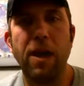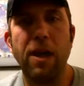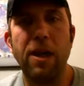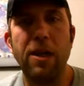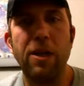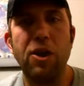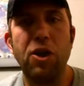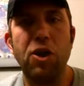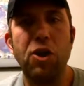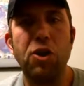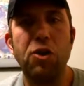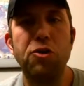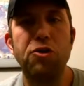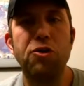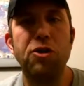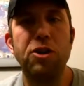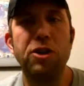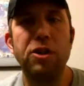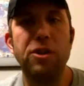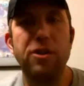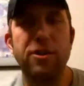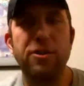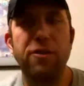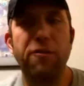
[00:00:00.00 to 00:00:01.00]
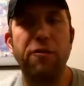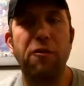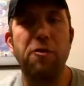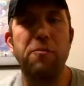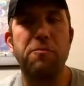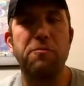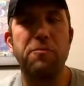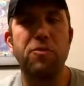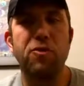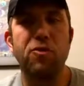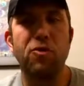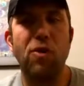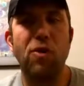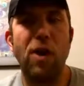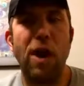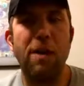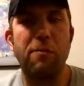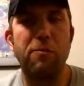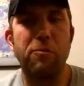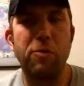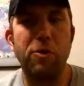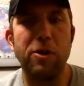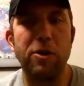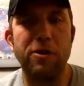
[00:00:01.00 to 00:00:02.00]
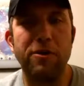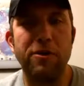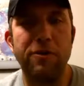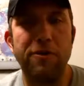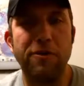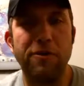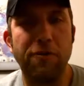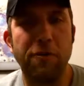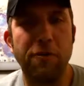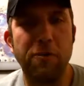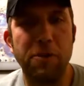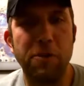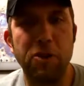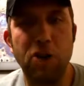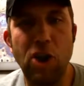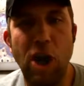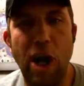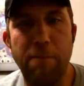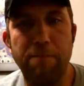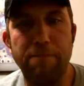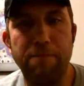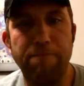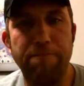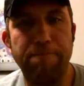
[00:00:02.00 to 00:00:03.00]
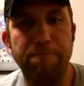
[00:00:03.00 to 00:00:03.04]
Usually just from scrap woods from the shop.